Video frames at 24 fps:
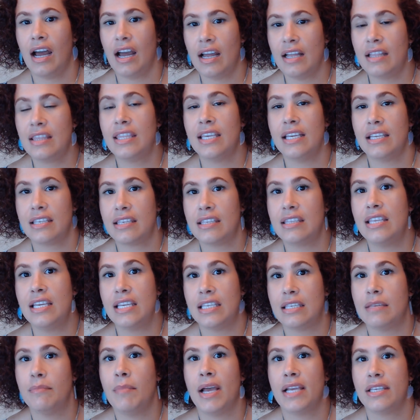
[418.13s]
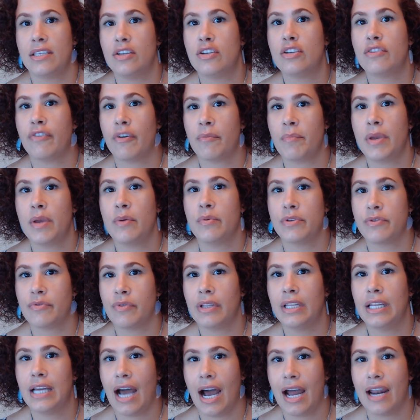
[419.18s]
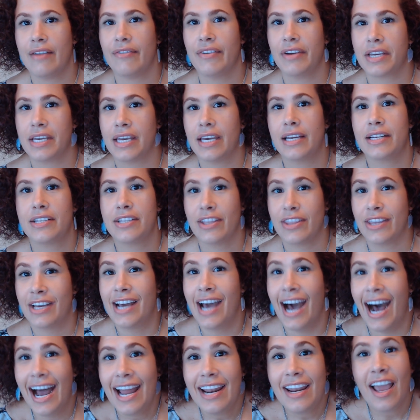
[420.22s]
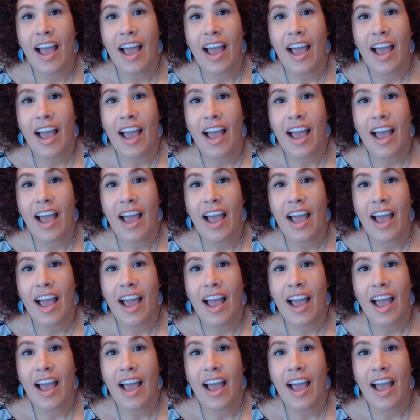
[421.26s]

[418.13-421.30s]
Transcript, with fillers: this this message for me was really kind of a kick to the gut